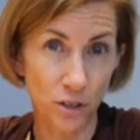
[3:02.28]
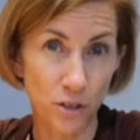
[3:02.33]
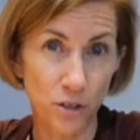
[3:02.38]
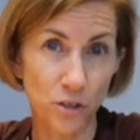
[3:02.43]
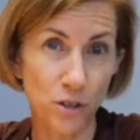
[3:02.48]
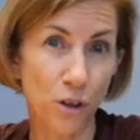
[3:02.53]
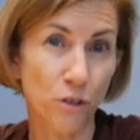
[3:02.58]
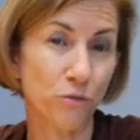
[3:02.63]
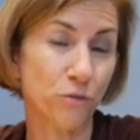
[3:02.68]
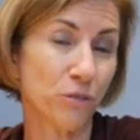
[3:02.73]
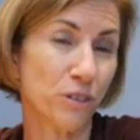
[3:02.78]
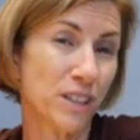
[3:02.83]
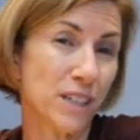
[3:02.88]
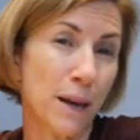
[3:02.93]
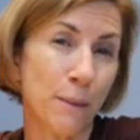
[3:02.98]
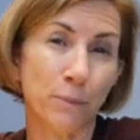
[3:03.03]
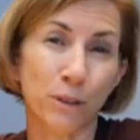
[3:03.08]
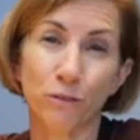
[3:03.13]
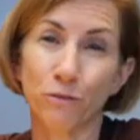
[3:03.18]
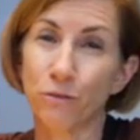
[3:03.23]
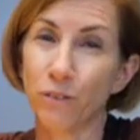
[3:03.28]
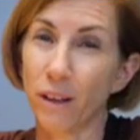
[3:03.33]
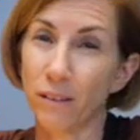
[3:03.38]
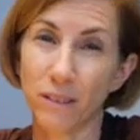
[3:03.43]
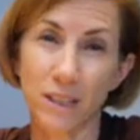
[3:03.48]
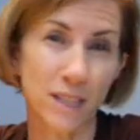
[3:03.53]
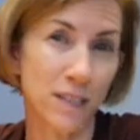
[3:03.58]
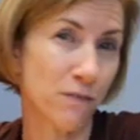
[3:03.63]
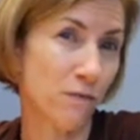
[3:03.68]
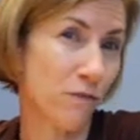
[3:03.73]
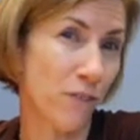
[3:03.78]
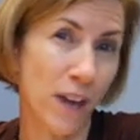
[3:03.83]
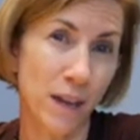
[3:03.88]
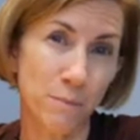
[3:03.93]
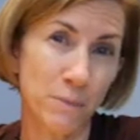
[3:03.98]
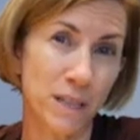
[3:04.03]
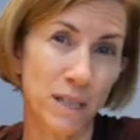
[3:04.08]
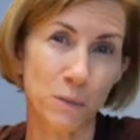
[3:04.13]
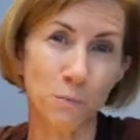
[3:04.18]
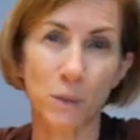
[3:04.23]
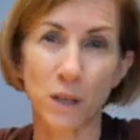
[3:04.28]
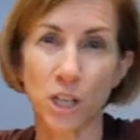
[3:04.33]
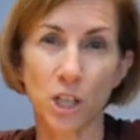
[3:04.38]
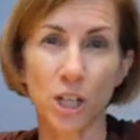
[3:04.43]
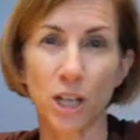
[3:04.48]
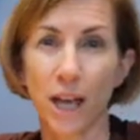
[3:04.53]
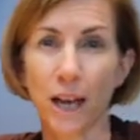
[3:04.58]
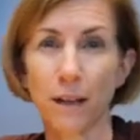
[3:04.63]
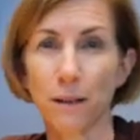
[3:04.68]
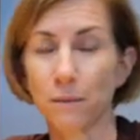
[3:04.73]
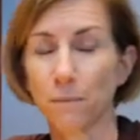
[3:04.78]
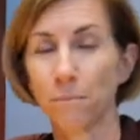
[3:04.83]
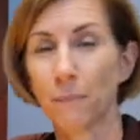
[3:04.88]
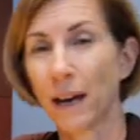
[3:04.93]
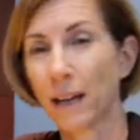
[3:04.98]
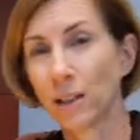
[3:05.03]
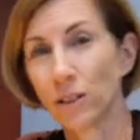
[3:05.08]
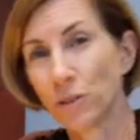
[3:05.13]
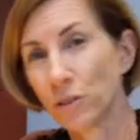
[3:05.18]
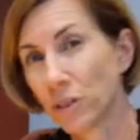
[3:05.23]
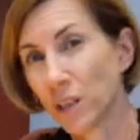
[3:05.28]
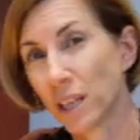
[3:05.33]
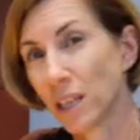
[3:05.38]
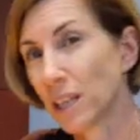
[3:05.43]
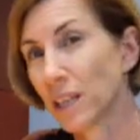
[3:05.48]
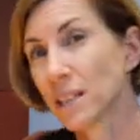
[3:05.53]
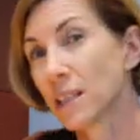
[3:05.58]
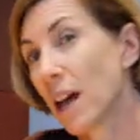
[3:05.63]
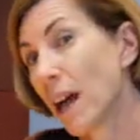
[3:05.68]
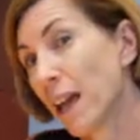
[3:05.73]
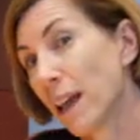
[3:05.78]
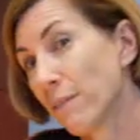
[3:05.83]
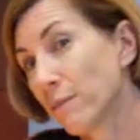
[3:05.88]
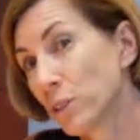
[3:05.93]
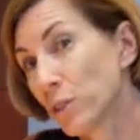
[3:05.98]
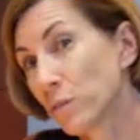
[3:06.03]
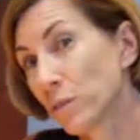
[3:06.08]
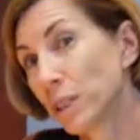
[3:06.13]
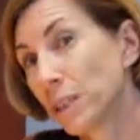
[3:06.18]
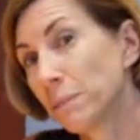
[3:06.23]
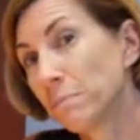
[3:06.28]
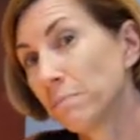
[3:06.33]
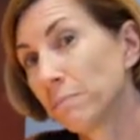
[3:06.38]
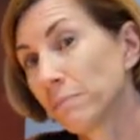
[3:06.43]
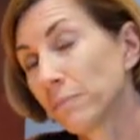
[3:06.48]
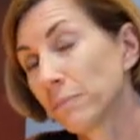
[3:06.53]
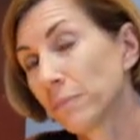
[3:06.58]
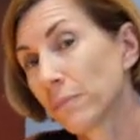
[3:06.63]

So for example, a very famous speech like Martin Luther King's I Have a Dream.